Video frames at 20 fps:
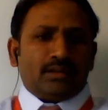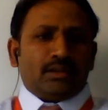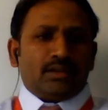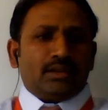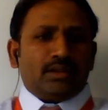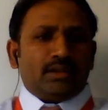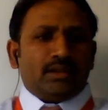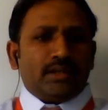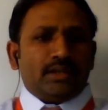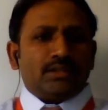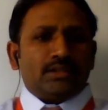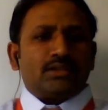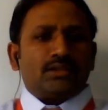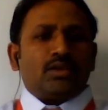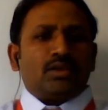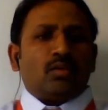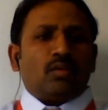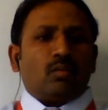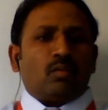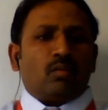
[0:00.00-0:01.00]
these
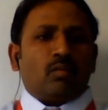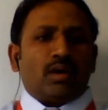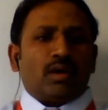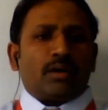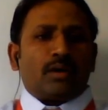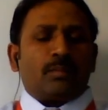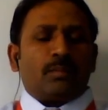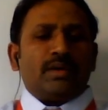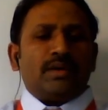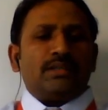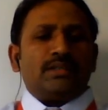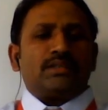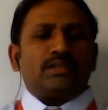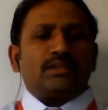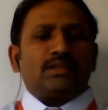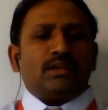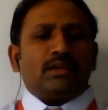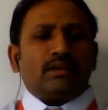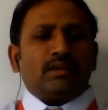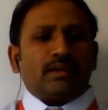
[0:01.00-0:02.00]
workpiece
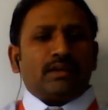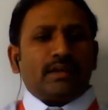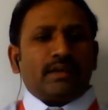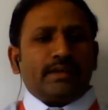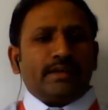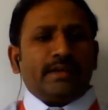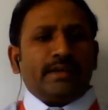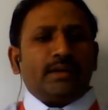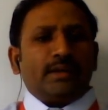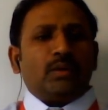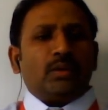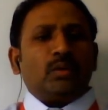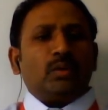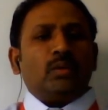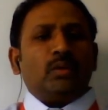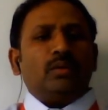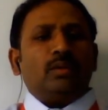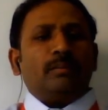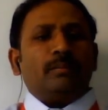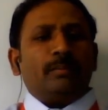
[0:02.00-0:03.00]
cutting
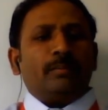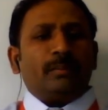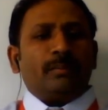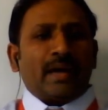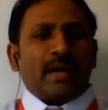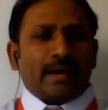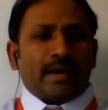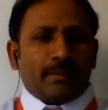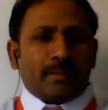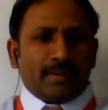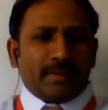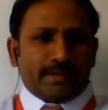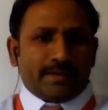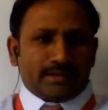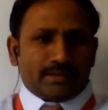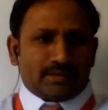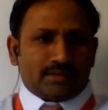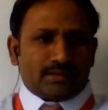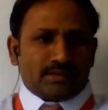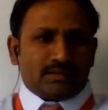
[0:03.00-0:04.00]
tool
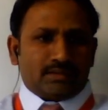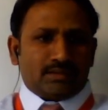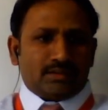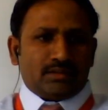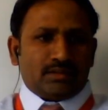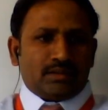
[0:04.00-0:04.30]
parameters.